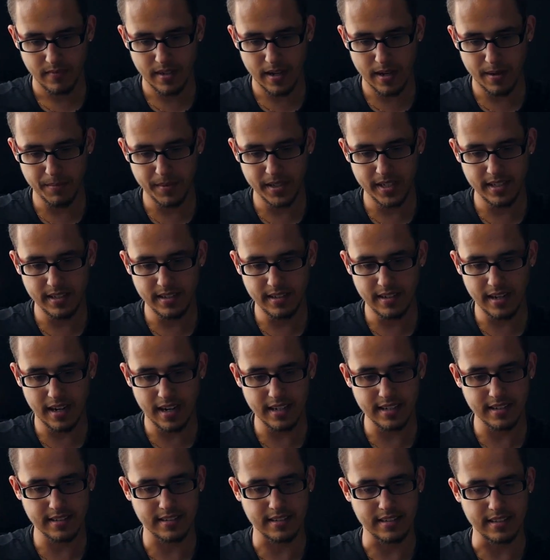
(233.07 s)
I mean,
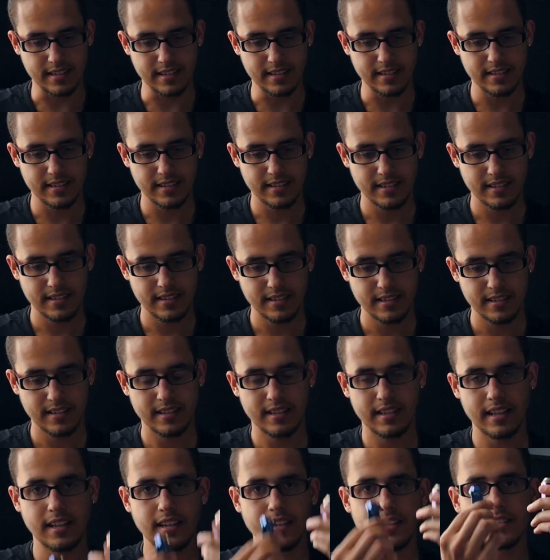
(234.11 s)
honestly,
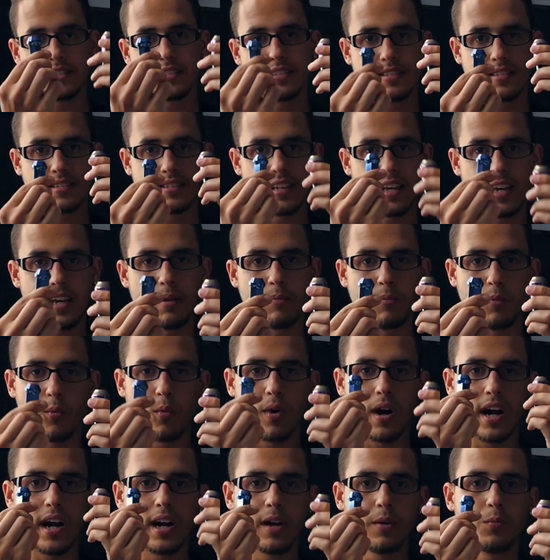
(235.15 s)
they look the same.
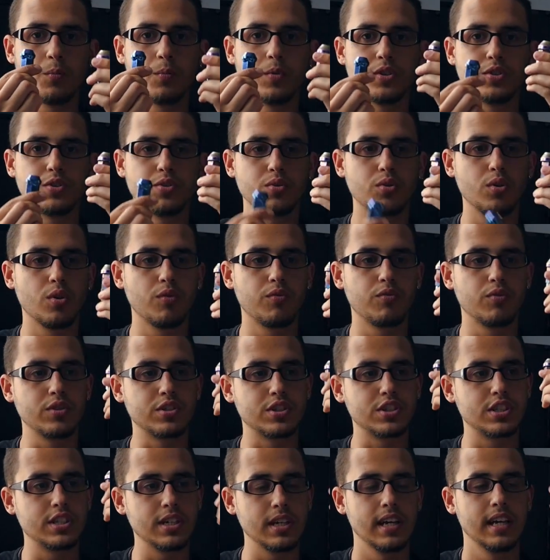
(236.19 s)
Why would you go for
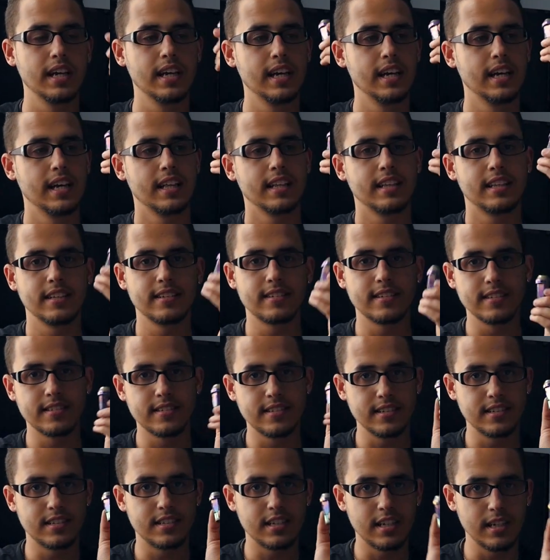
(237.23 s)
cheap? This is
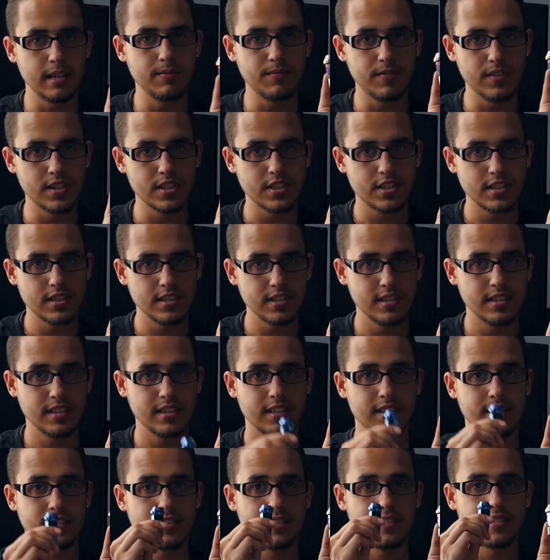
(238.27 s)
the cheap version,
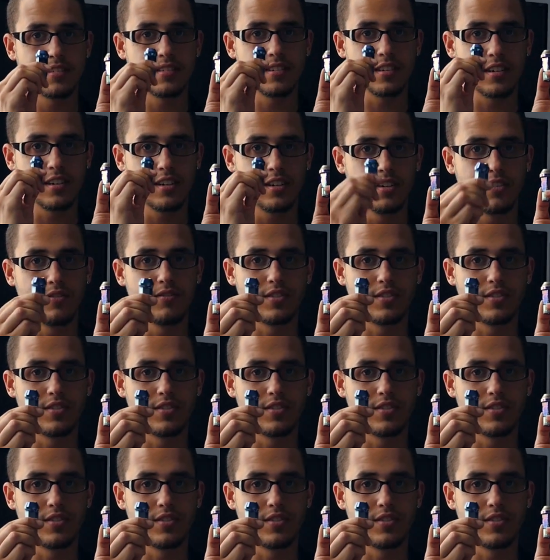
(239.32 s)
this is the good